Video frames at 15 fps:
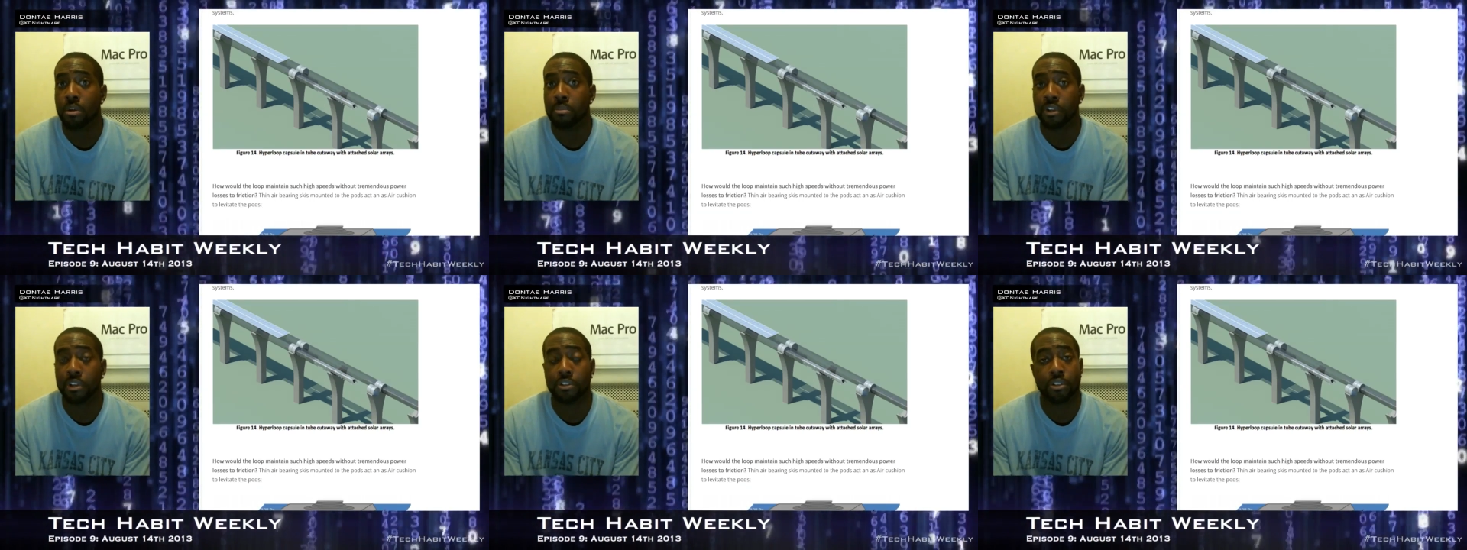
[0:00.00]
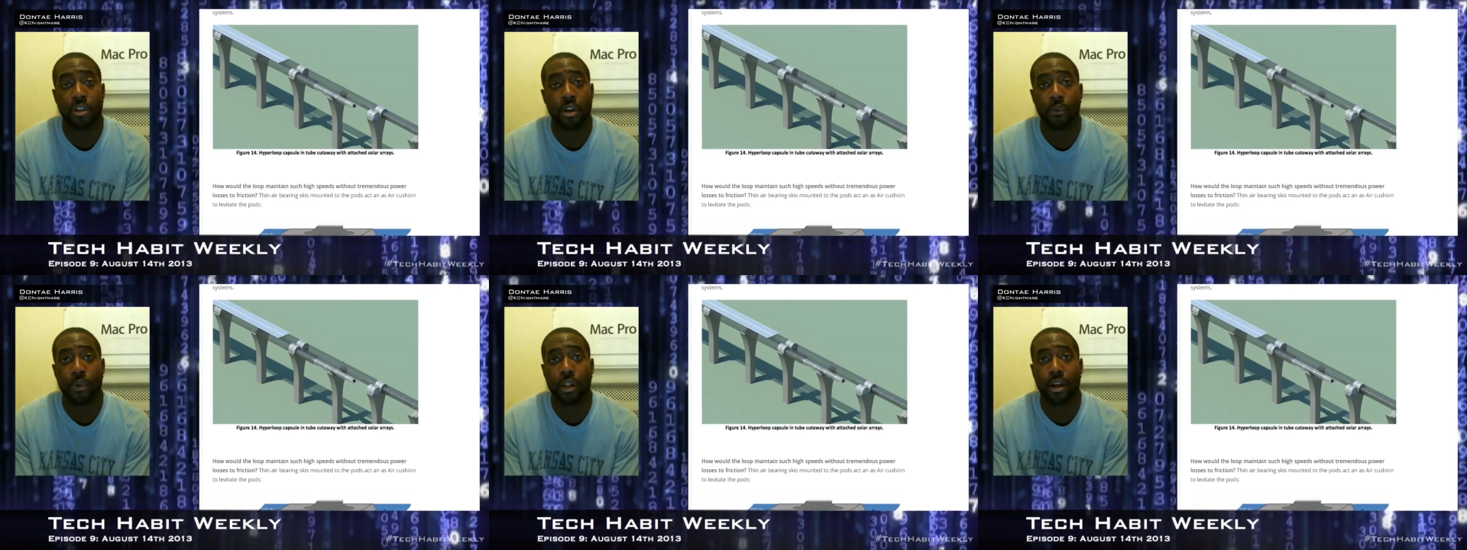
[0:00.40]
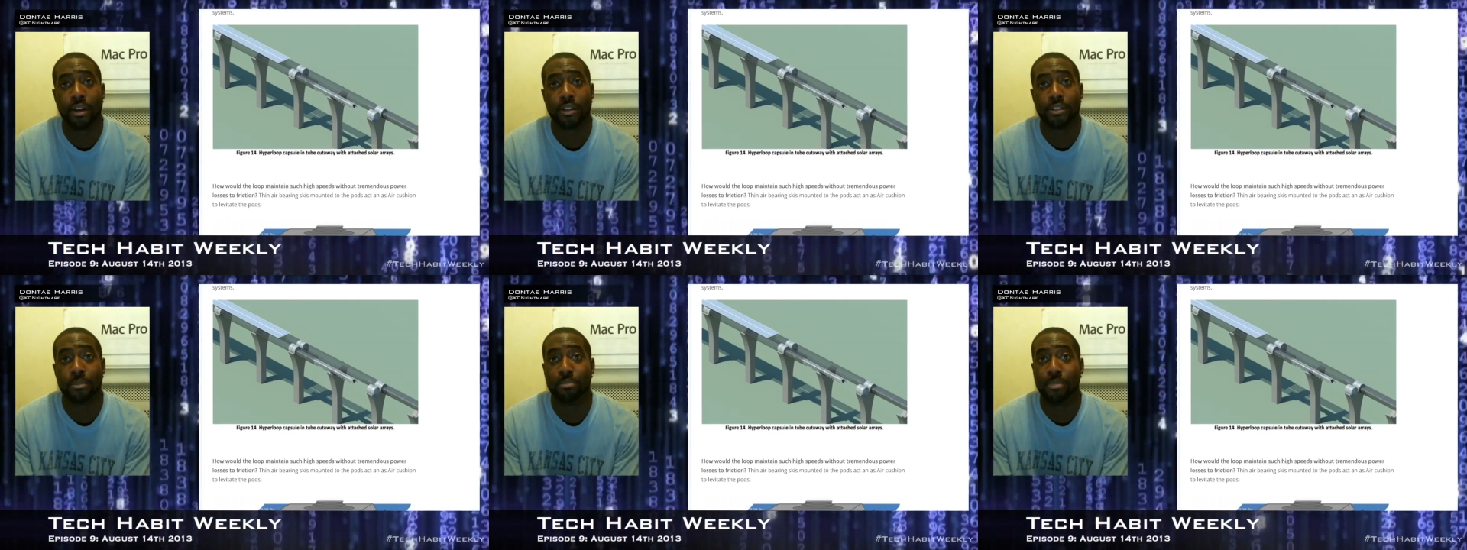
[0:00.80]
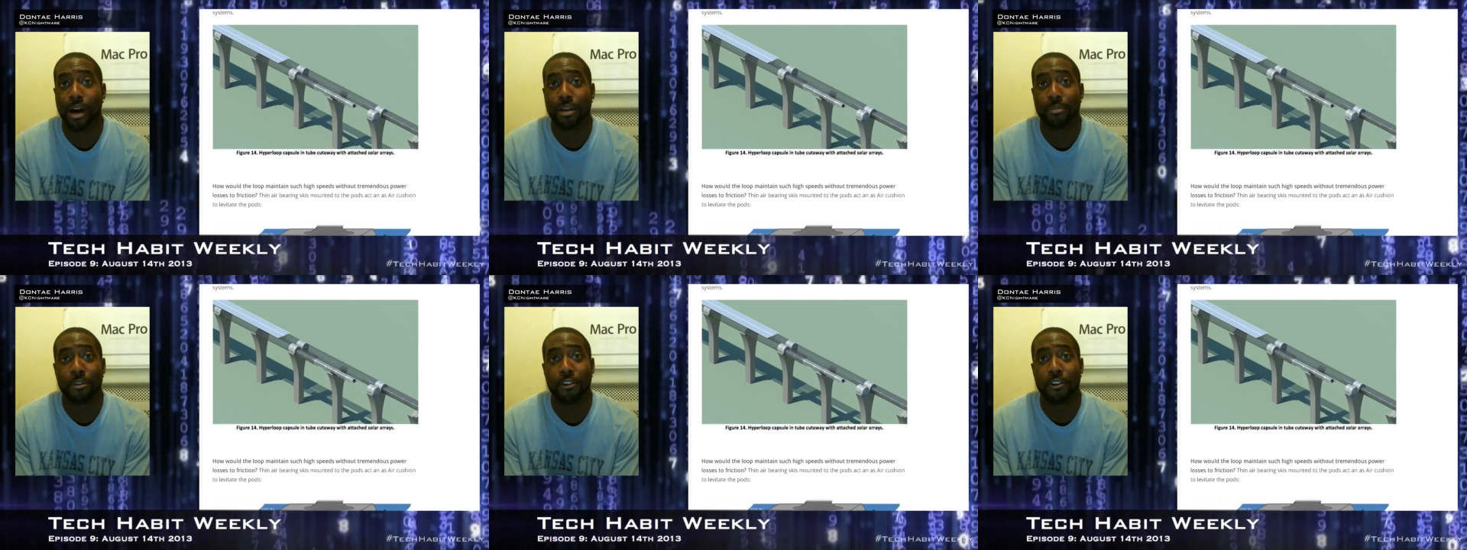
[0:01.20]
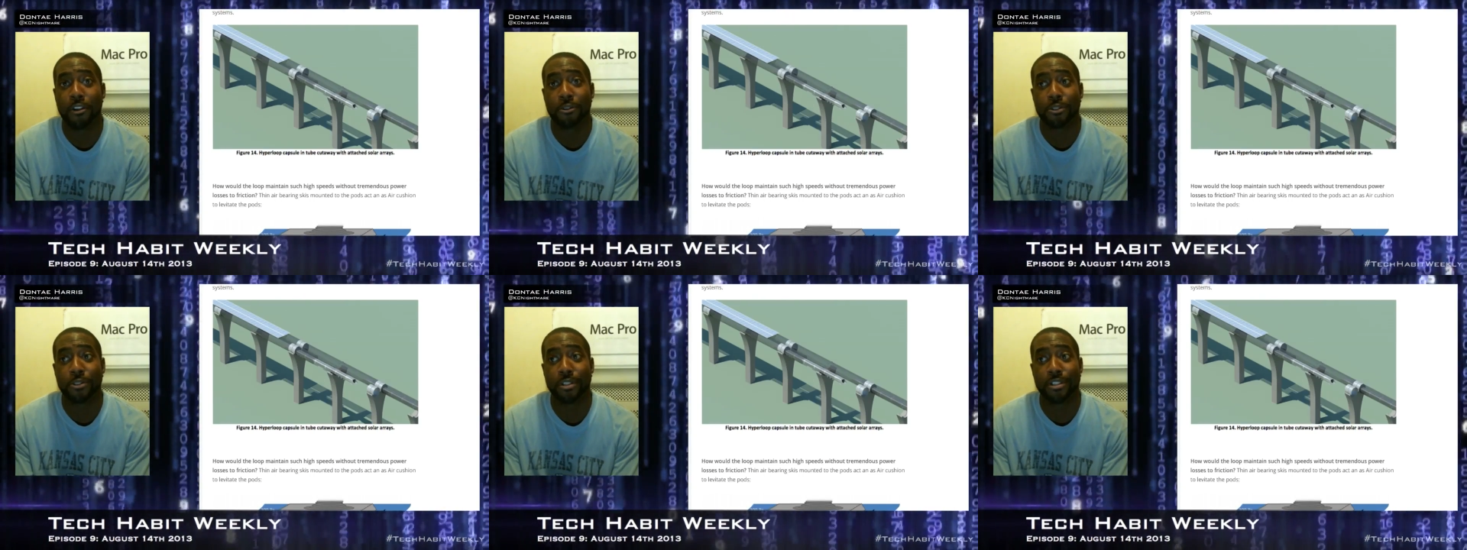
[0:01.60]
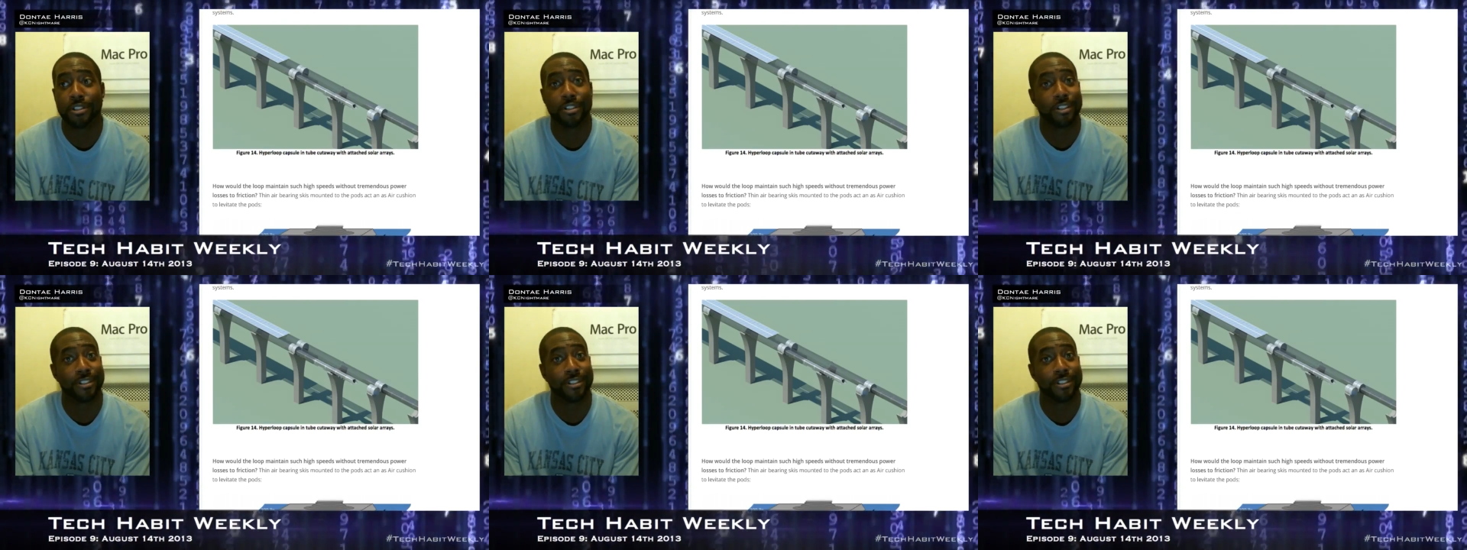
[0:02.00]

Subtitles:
Because you got to realize the bottom of the ocean isn't